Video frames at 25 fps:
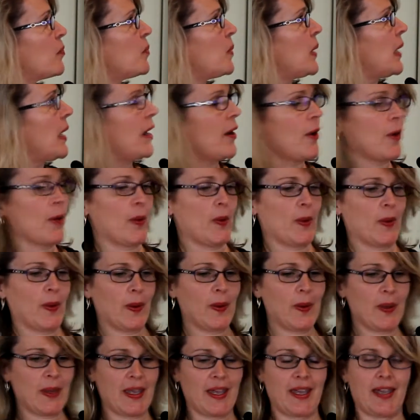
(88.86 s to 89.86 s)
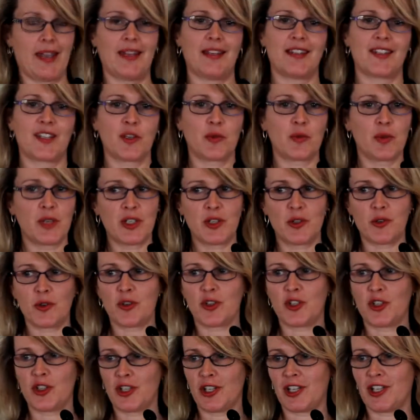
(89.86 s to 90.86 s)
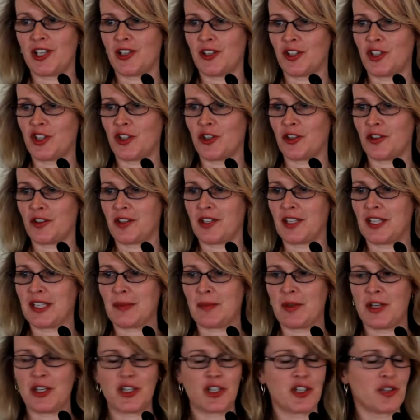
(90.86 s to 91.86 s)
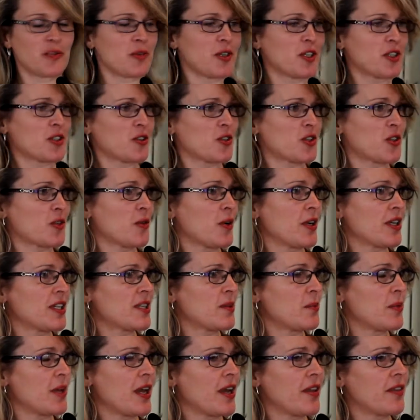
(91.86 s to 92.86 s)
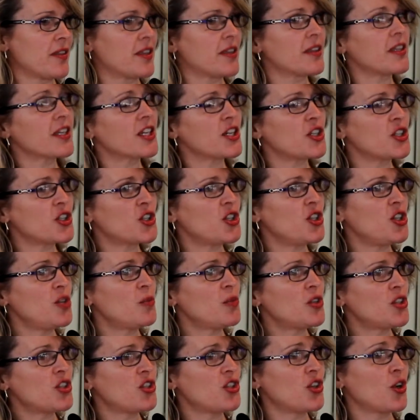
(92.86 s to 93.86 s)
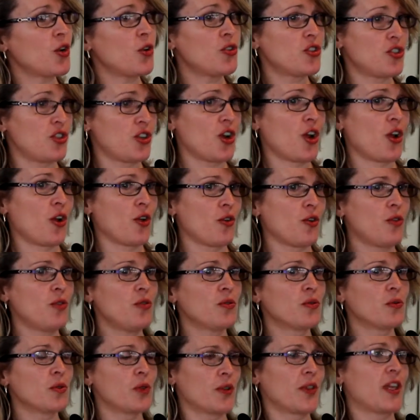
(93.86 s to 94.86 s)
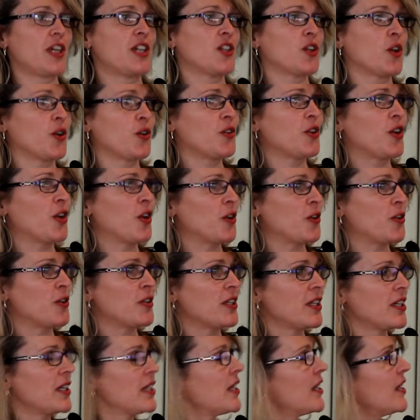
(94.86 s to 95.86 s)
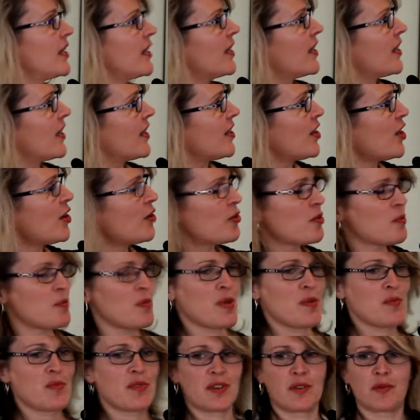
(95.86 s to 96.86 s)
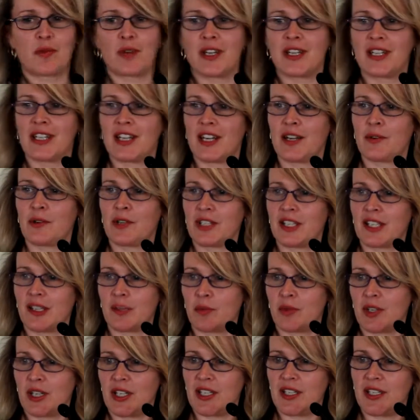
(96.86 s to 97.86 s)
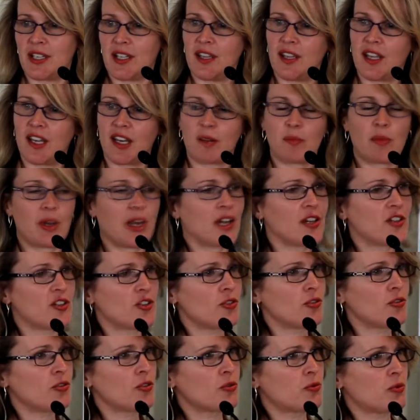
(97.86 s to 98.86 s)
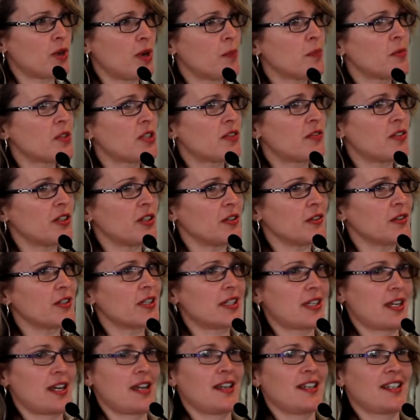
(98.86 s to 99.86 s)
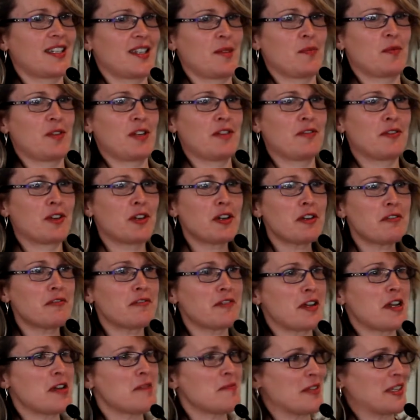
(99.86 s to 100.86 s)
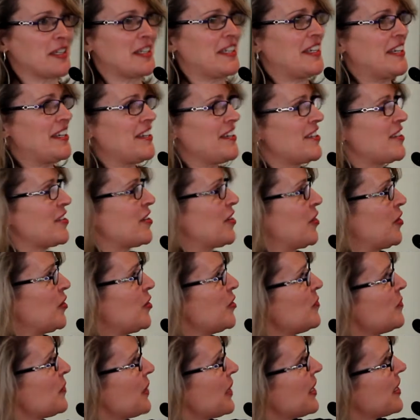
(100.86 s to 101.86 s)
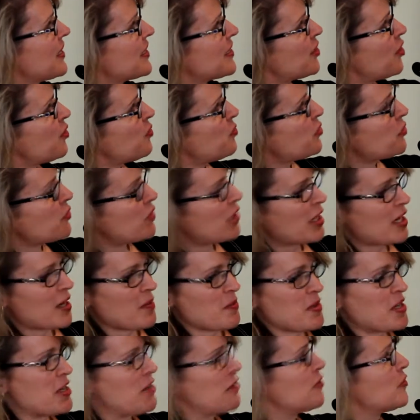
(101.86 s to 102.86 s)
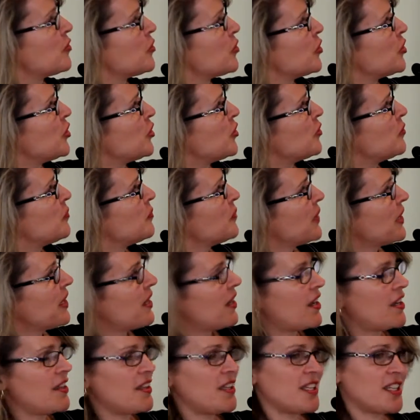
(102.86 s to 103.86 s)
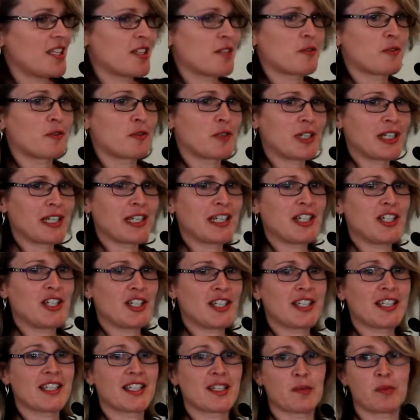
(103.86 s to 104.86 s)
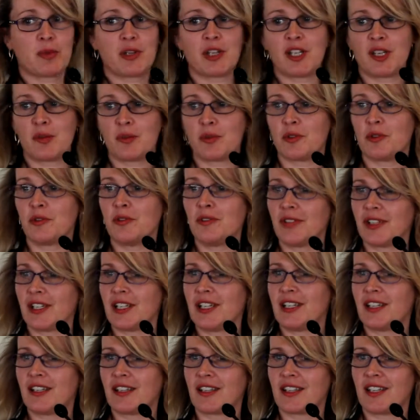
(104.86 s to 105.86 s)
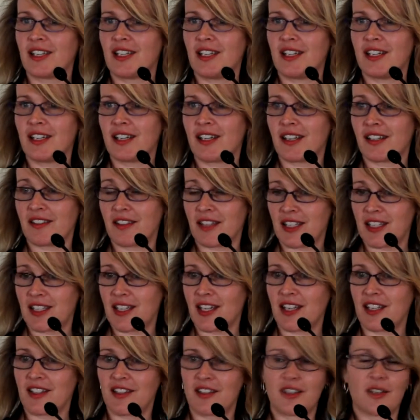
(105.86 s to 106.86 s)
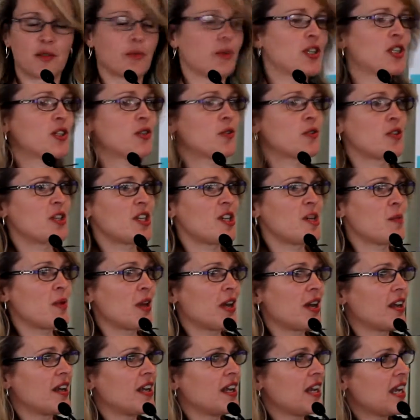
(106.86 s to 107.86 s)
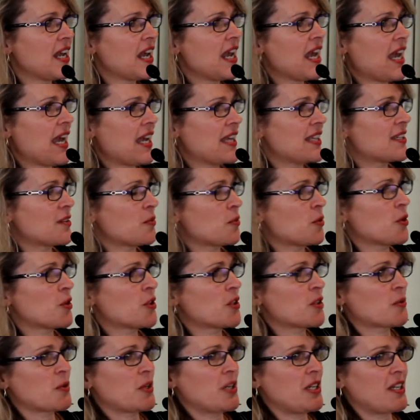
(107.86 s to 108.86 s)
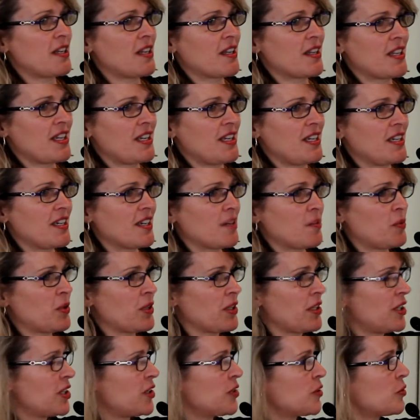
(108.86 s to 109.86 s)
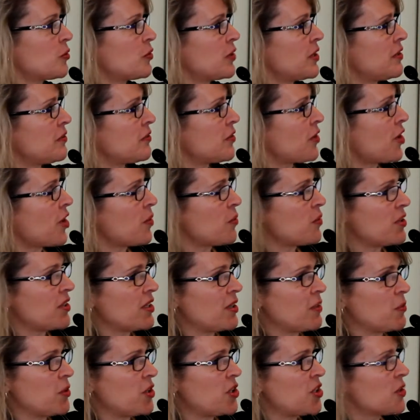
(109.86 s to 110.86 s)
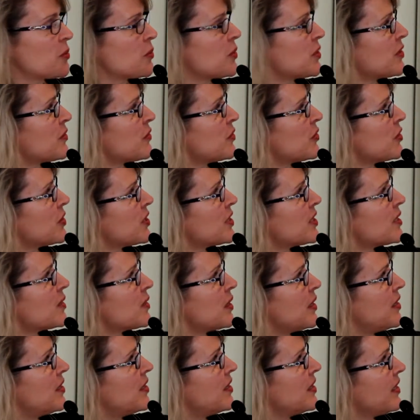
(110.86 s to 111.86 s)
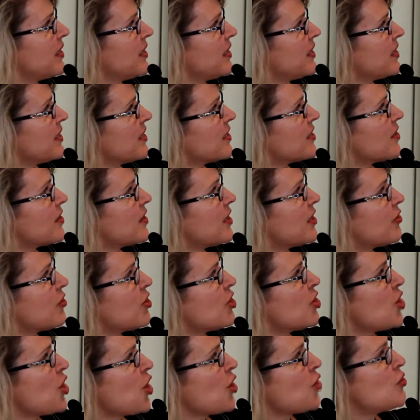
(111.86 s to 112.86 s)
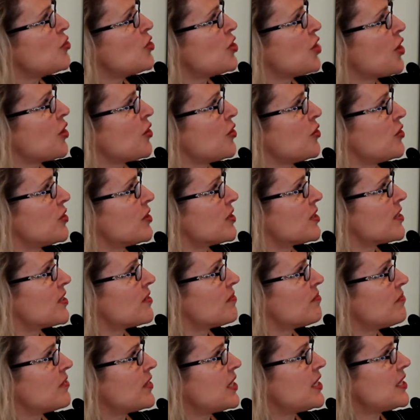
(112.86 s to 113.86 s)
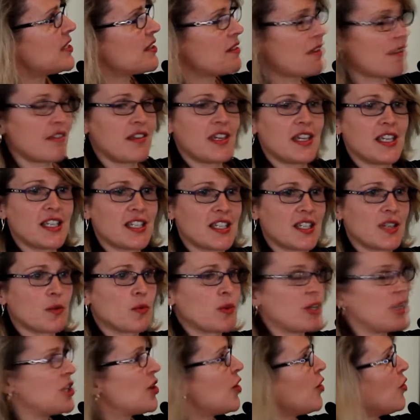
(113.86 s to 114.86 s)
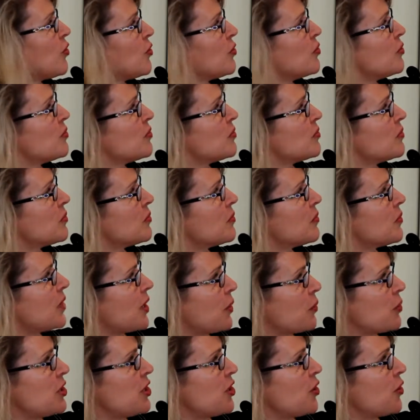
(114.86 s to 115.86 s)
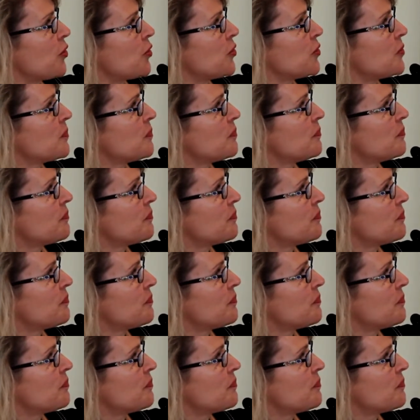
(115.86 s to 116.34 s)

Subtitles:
Bingo. Okay, so we talked earlier, Jonathan's mentioned once or twice about that the consumers don't know what they don't know. And I remembered one day when somebody said that about Donald Rumsfeld saying something very famous years ago. So I've put that up here for you. And this is really just as applicable in the sector that we're talking about as it was in the political environment in which it was first said. So there are known knowns. These are the things that we know that we know.